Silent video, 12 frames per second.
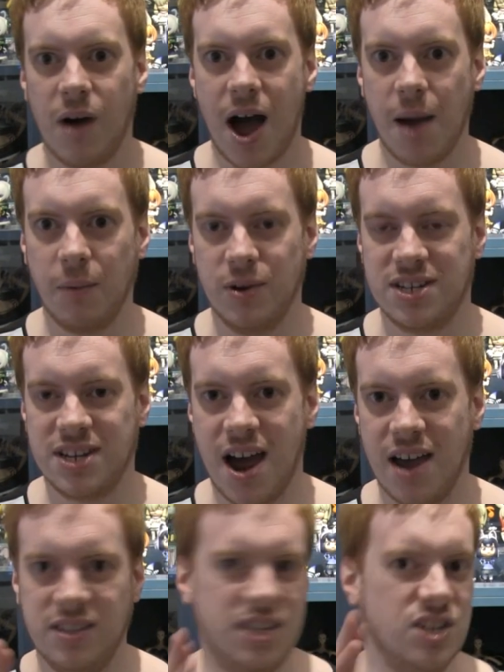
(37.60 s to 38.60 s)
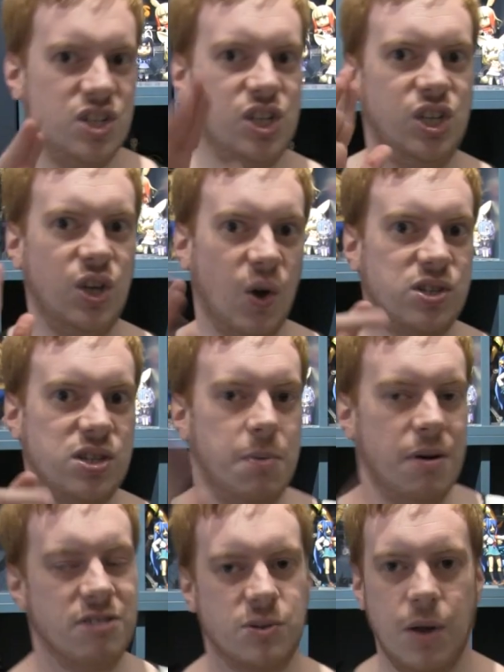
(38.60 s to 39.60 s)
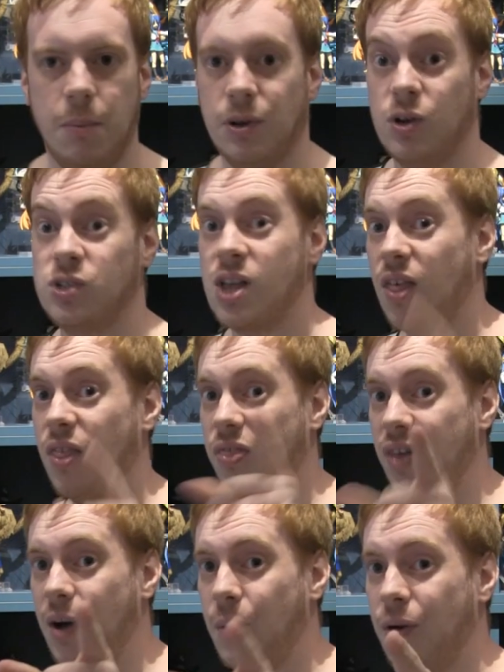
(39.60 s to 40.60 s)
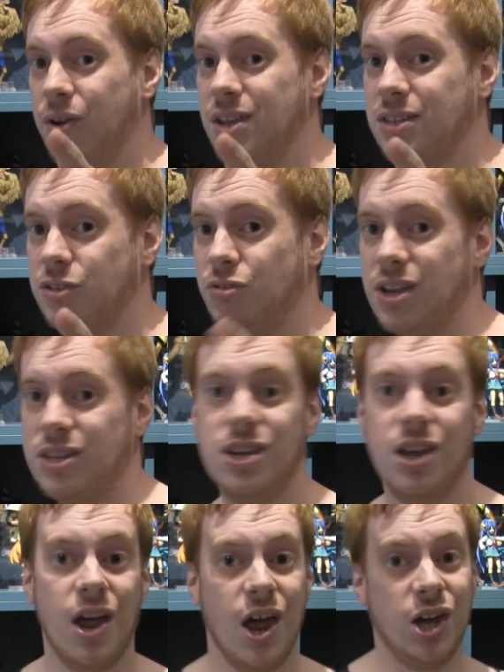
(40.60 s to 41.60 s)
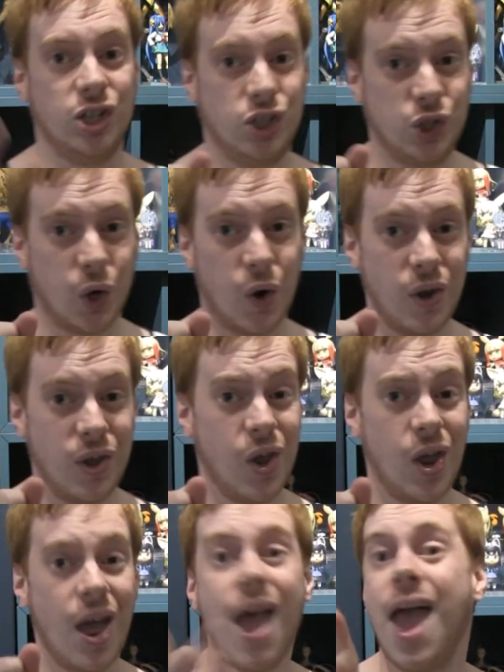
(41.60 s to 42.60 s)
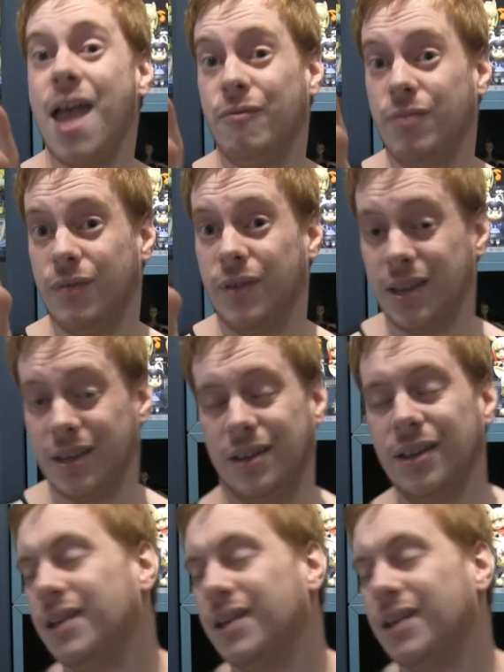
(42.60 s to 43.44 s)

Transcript: I'm going to tie this into Yotsuba as well because that one is great. Enjoy everything.